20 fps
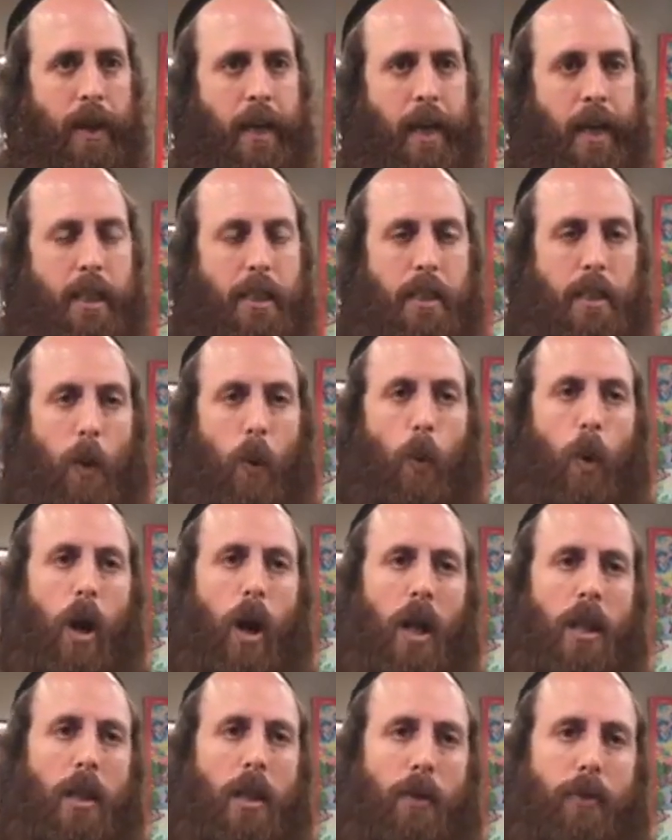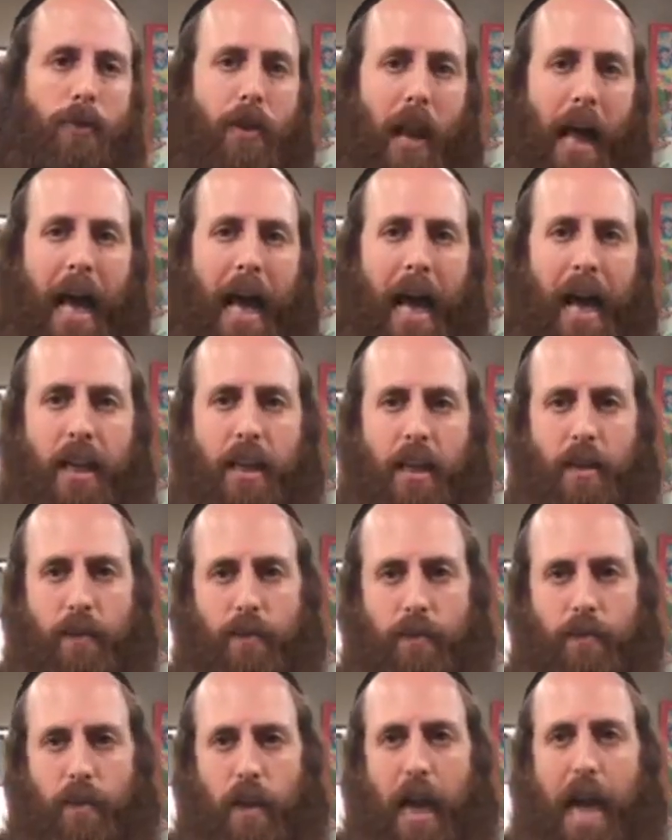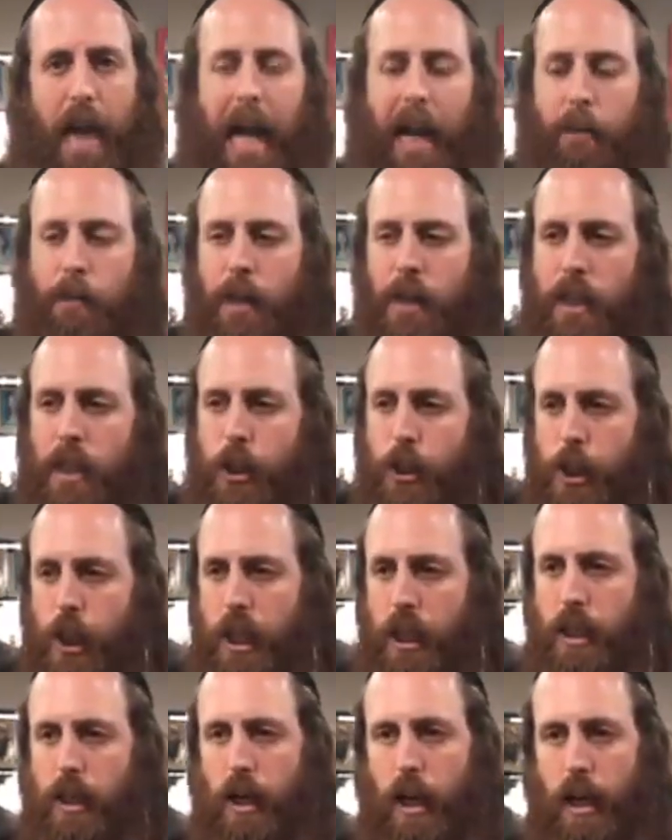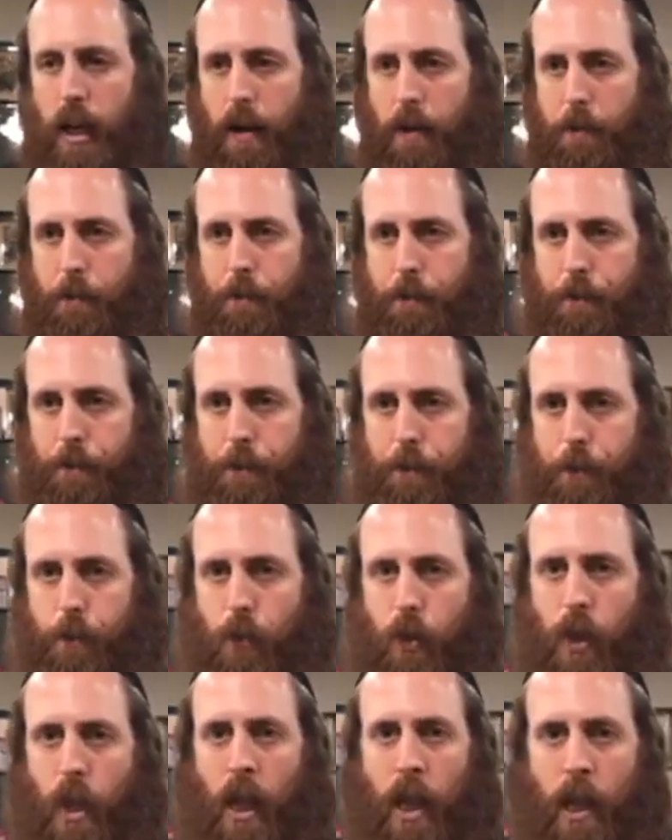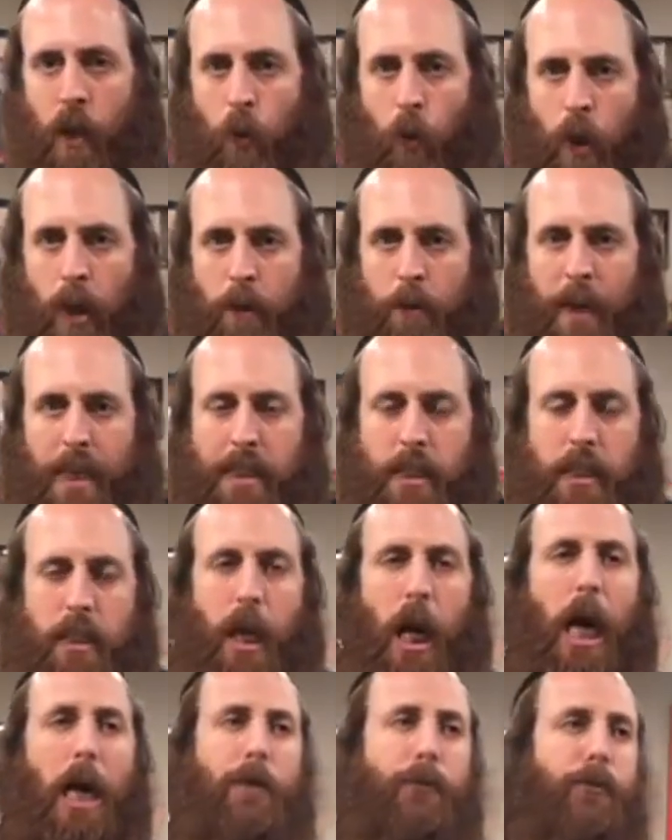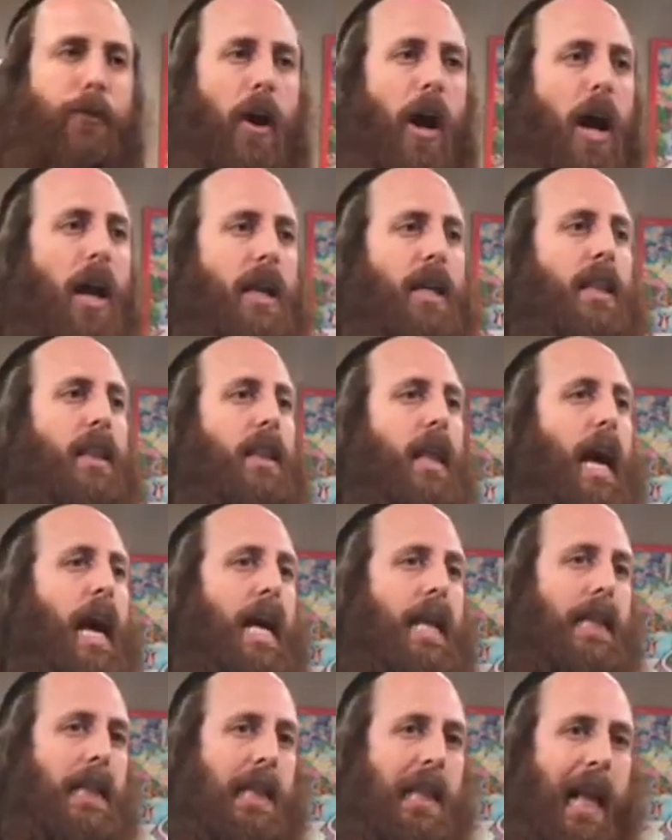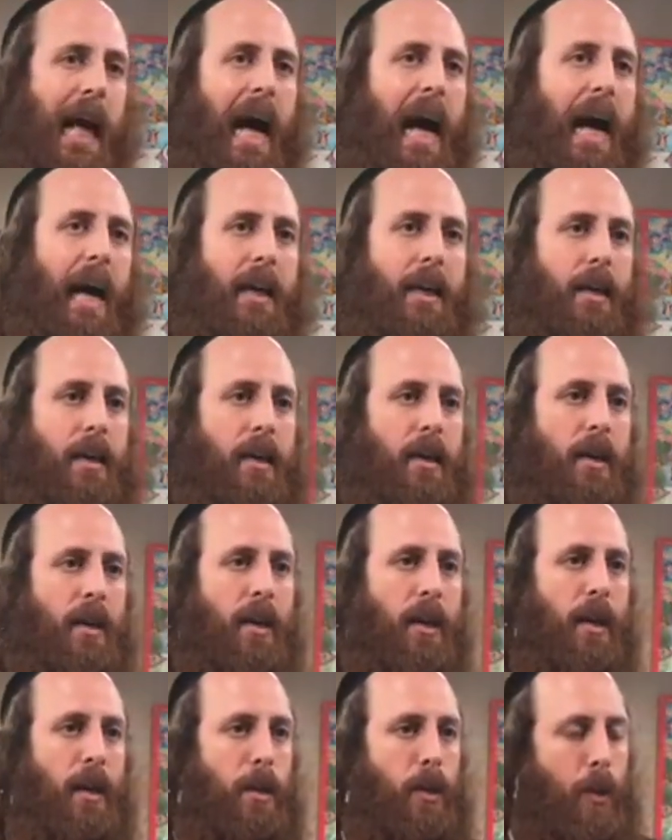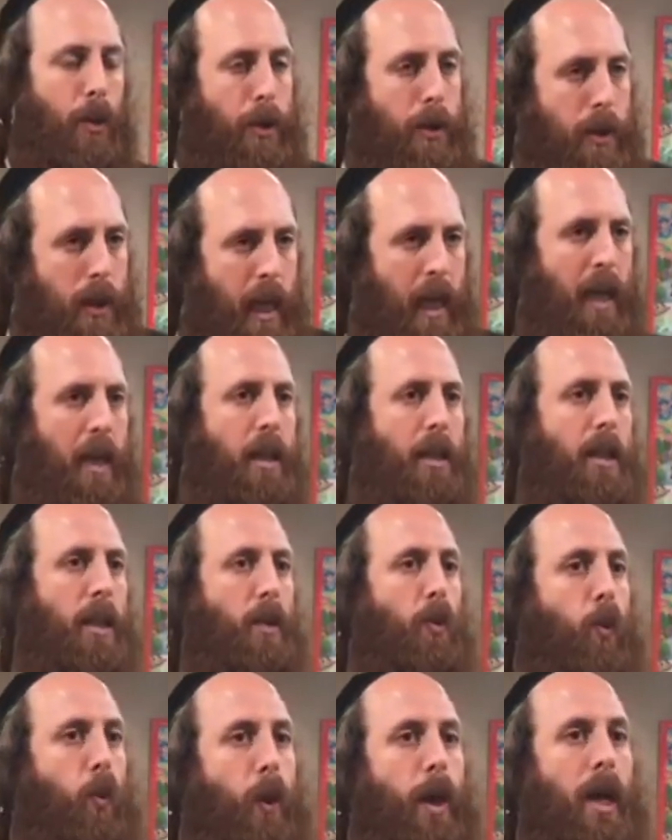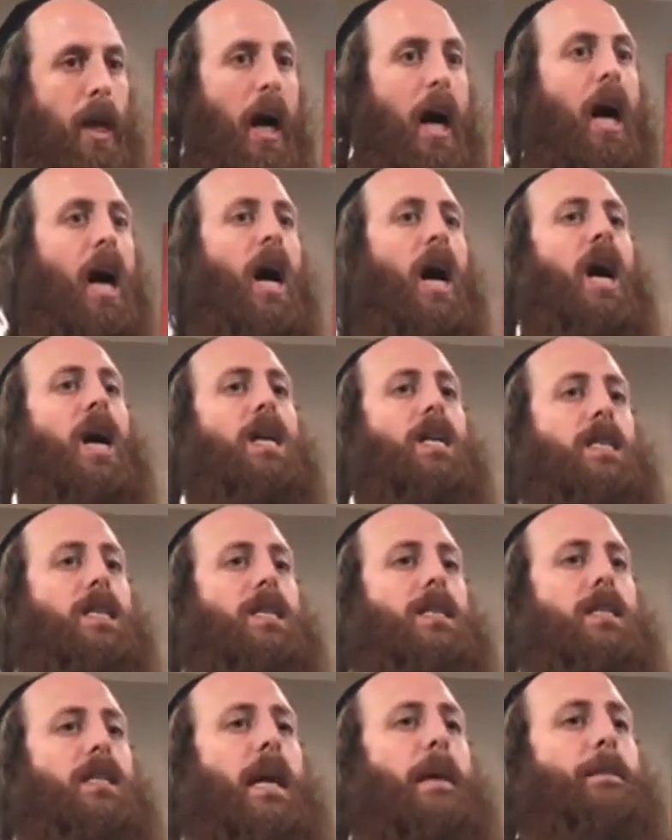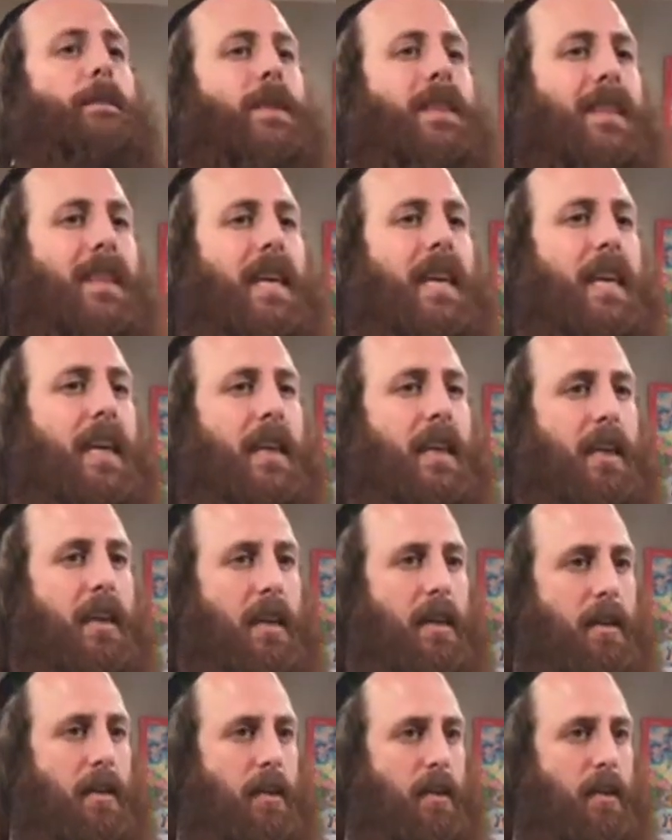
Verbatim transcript: It's the world of lie, Alma deshikra. And we must not fall in that lie, to think that we are something.